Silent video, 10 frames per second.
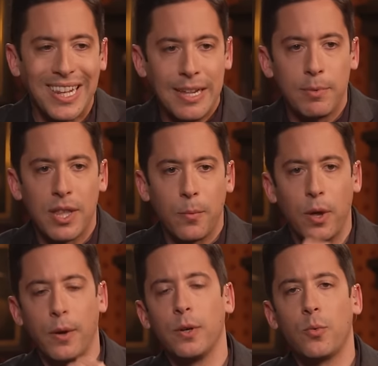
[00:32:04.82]
libs, they,
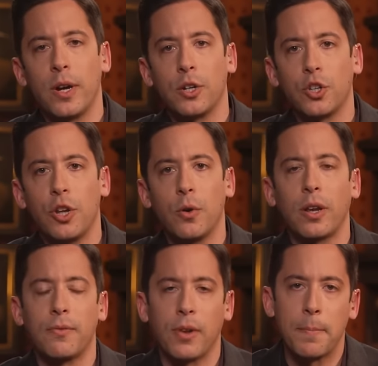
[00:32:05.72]
I always want to just
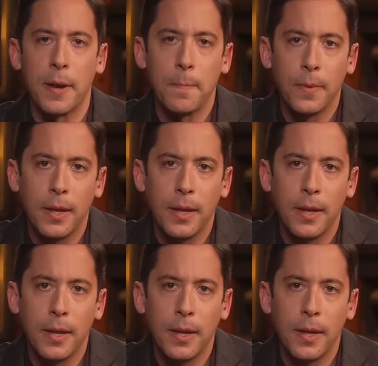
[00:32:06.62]
totally flip it.